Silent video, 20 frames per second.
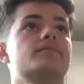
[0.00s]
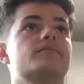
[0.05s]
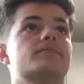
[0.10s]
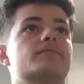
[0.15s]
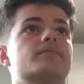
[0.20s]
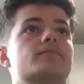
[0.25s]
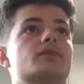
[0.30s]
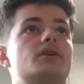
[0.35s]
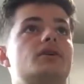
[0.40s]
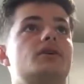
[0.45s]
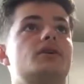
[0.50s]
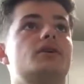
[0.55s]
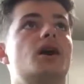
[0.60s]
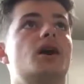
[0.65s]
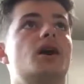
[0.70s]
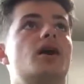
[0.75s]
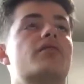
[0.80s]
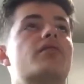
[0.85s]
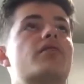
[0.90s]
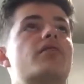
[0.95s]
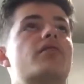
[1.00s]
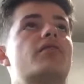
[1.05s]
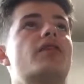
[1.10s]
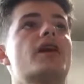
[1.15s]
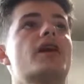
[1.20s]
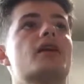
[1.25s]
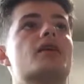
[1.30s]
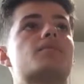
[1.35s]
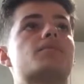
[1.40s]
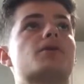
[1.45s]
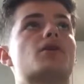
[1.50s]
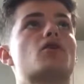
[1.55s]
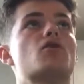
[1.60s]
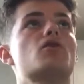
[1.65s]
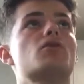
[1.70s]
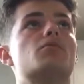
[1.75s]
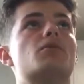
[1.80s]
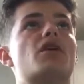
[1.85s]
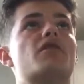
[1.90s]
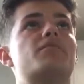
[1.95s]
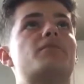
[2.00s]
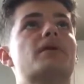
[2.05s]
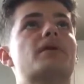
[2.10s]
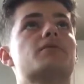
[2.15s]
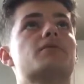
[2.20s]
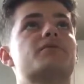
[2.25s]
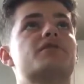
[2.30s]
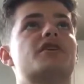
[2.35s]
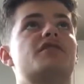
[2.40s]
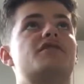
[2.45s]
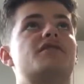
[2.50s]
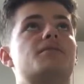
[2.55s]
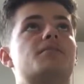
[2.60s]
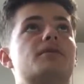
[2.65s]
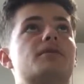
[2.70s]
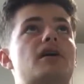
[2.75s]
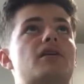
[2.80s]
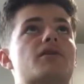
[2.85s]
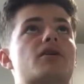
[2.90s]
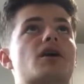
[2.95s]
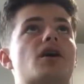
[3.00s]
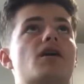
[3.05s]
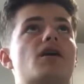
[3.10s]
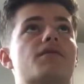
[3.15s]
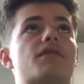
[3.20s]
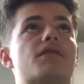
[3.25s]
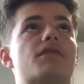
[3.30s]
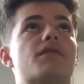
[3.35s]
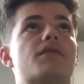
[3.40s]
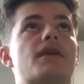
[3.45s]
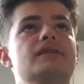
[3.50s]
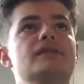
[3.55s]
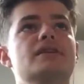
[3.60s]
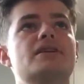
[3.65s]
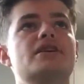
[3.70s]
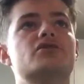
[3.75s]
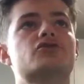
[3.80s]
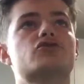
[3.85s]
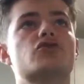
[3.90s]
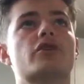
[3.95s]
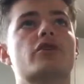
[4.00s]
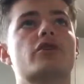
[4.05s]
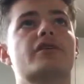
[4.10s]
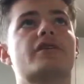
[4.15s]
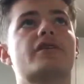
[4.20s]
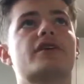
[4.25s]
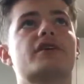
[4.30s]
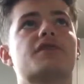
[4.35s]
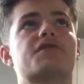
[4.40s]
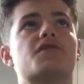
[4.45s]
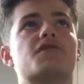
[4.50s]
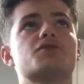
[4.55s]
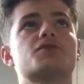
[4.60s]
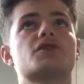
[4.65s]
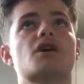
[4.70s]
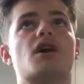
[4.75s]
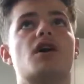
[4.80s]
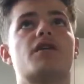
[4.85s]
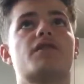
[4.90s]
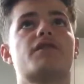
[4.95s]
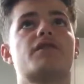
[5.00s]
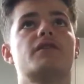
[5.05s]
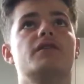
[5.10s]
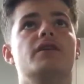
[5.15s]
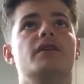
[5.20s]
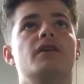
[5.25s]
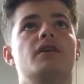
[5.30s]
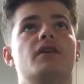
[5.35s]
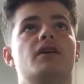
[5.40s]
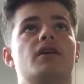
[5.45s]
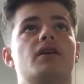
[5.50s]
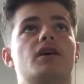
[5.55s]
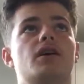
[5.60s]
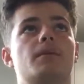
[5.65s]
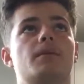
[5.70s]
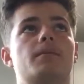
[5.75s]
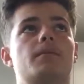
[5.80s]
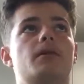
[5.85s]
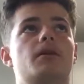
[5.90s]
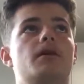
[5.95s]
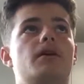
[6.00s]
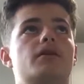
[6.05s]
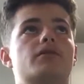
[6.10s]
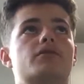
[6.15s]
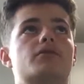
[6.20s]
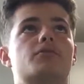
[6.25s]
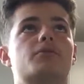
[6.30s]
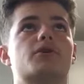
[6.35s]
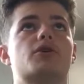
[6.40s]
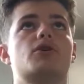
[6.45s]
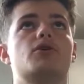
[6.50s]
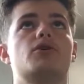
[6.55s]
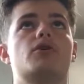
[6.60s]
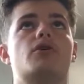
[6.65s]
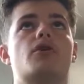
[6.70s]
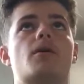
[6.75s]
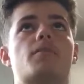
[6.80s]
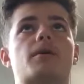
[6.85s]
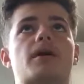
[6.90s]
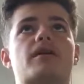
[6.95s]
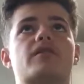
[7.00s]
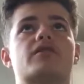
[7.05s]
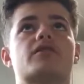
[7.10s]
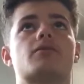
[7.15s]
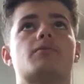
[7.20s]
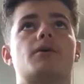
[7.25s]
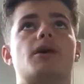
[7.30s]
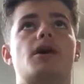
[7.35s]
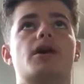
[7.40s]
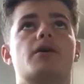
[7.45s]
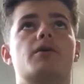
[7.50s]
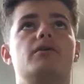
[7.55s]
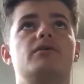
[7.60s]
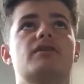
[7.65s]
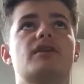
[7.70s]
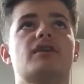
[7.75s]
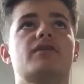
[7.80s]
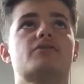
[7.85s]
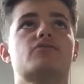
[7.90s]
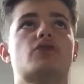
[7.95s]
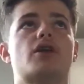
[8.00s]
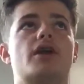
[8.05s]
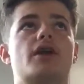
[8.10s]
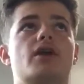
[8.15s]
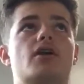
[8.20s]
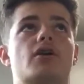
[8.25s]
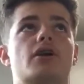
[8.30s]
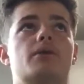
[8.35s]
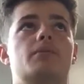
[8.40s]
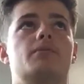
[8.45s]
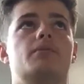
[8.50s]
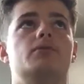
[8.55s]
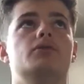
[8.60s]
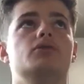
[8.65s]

I think Bacuna might have picked himself up a yellow card there. He struggled in this first half. Leandro Bacuna up against Cabano. He's had the run in on him